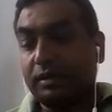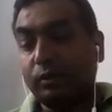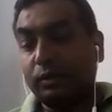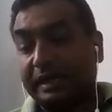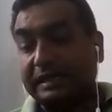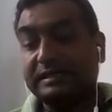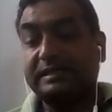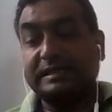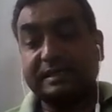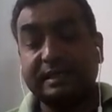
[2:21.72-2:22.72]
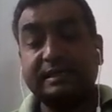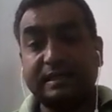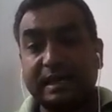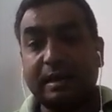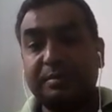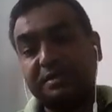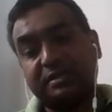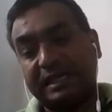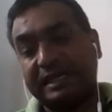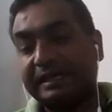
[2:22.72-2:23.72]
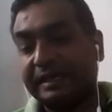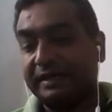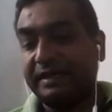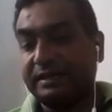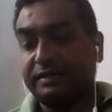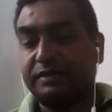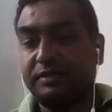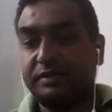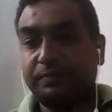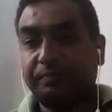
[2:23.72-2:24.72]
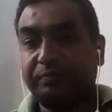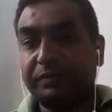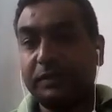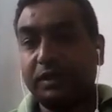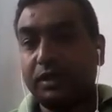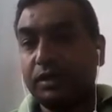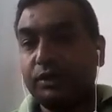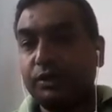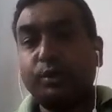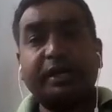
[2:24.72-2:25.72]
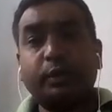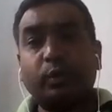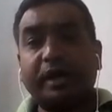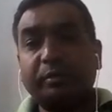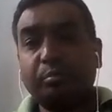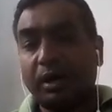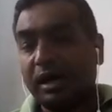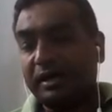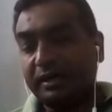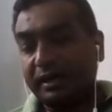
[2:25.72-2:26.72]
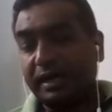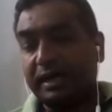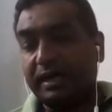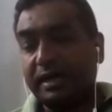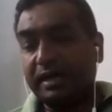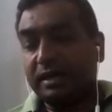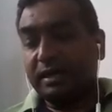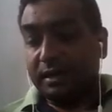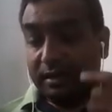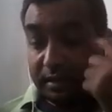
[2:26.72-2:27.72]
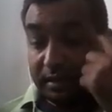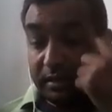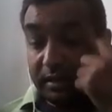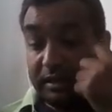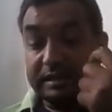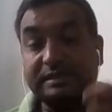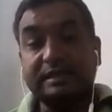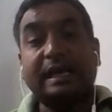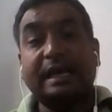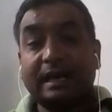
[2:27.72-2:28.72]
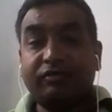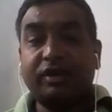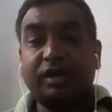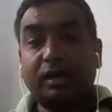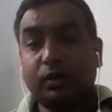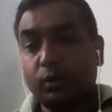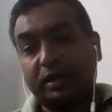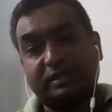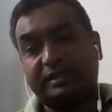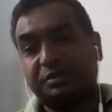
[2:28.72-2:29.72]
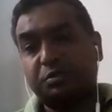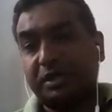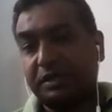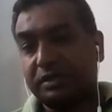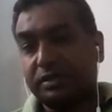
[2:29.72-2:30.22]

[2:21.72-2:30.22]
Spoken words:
Now let us discuss syllabus in details. Unit 1 part A is electrical load assessment.